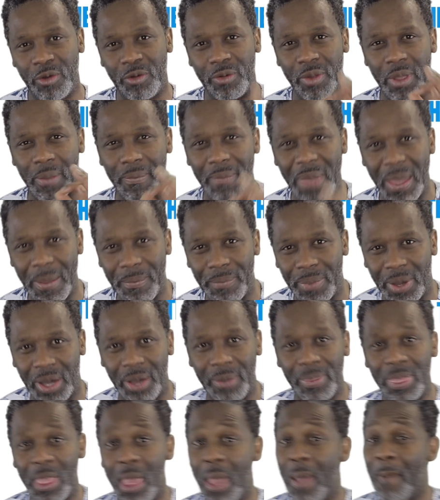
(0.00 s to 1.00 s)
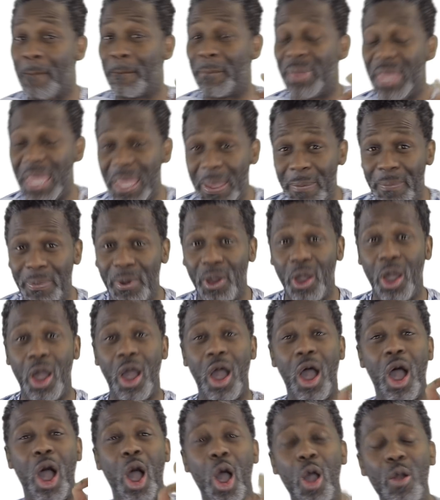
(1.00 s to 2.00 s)
Remember,
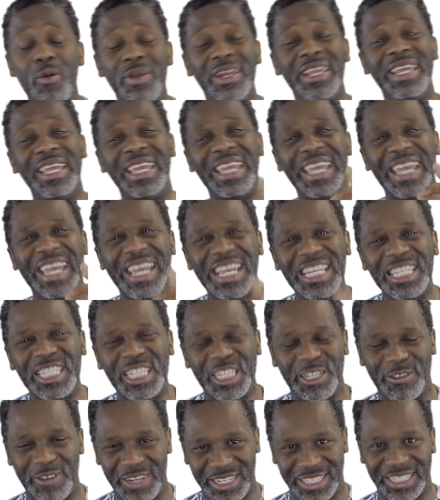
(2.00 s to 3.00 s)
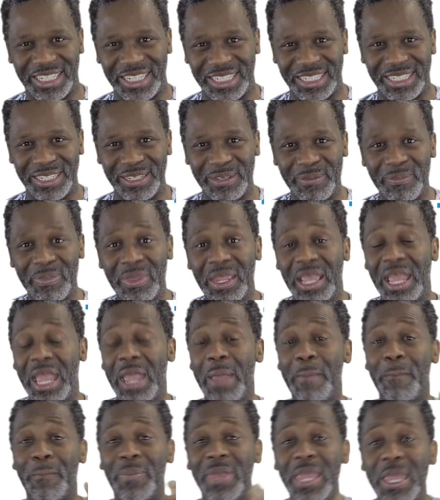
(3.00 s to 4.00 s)
people are only interested
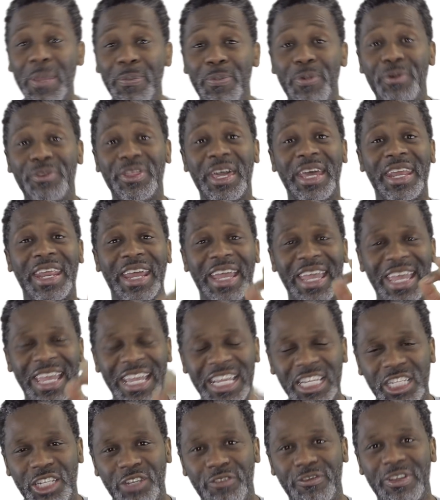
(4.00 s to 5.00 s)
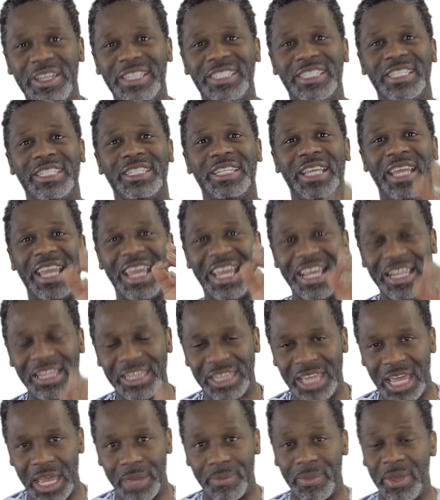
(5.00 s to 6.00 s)
in people that are interested
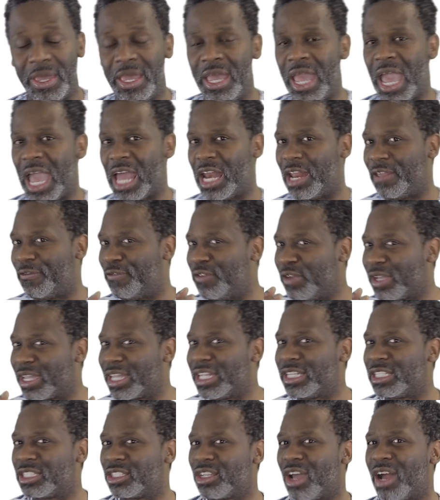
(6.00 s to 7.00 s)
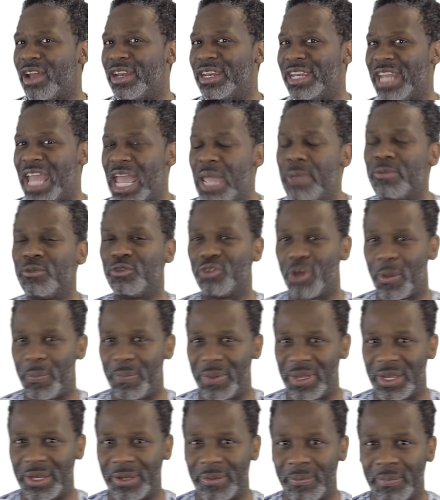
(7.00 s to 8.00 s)
in them. And if you can start name
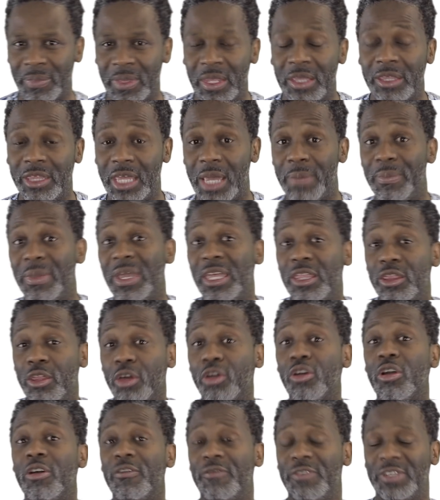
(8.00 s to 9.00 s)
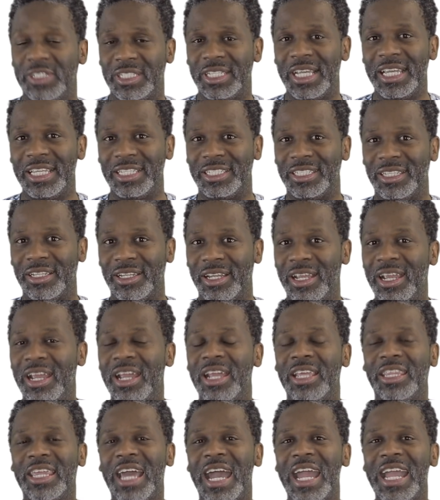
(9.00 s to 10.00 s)
dropping them in the conversation,
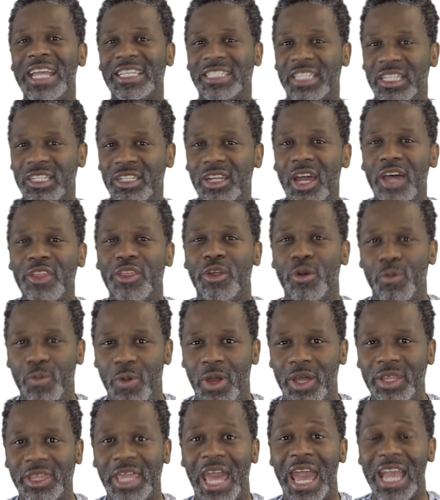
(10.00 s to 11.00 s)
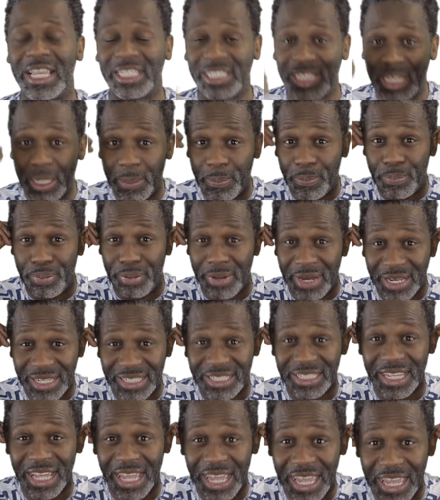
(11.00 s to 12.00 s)
that is another one that actually
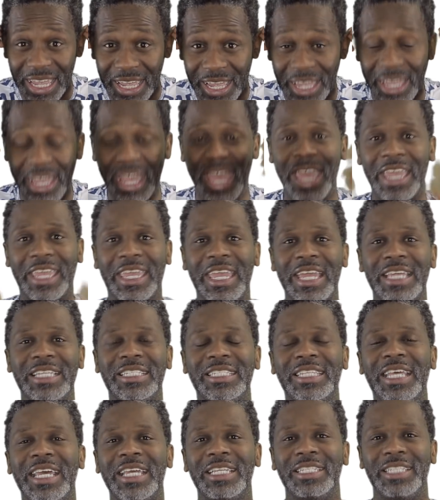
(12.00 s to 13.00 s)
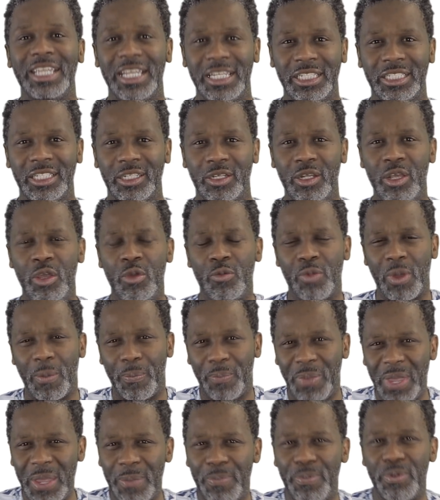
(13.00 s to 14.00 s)
pricks their ear and gets their attention. When
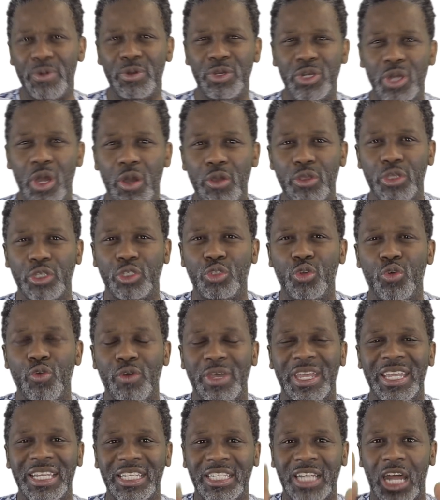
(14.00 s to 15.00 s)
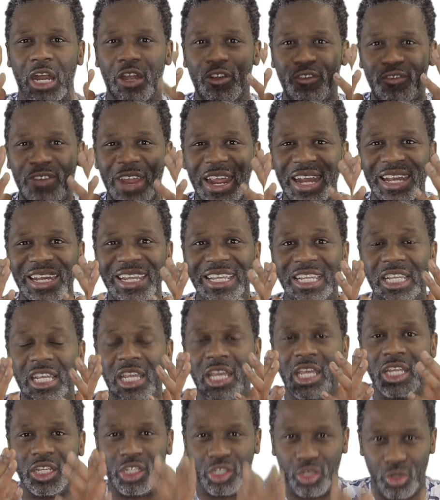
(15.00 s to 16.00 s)
people know you're talking directly
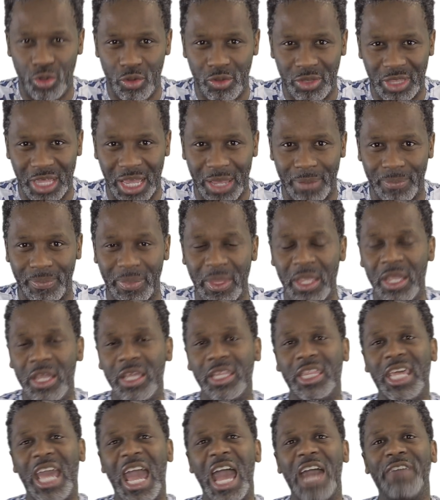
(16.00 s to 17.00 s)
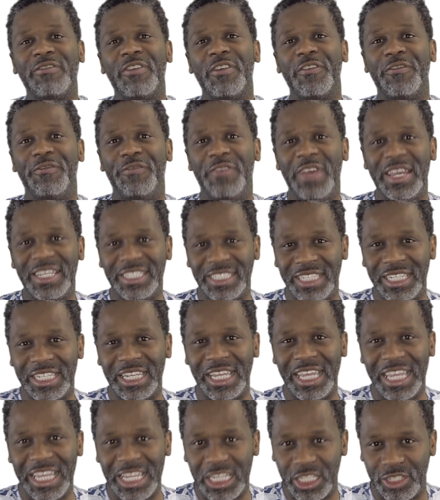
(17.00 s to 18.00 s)
to them, they have a
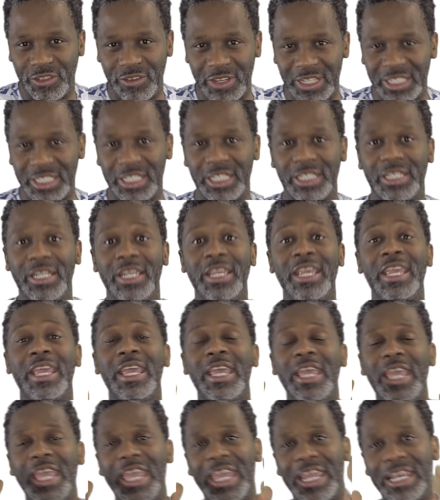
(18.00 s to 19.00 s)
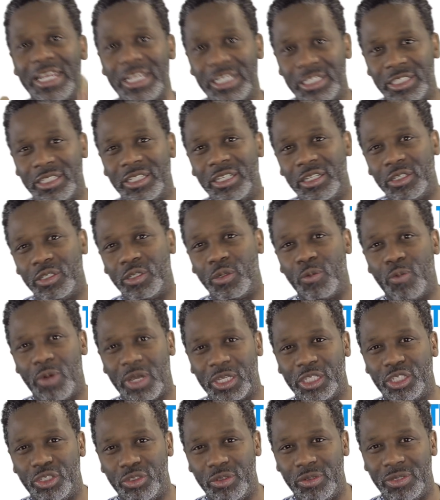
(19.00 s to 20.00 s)
vested interest in listening to
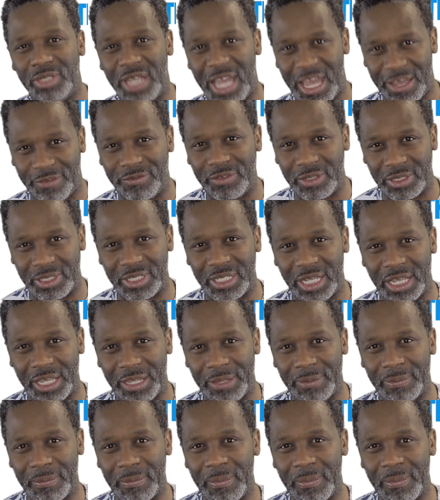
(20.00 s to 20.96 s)
what you have to say.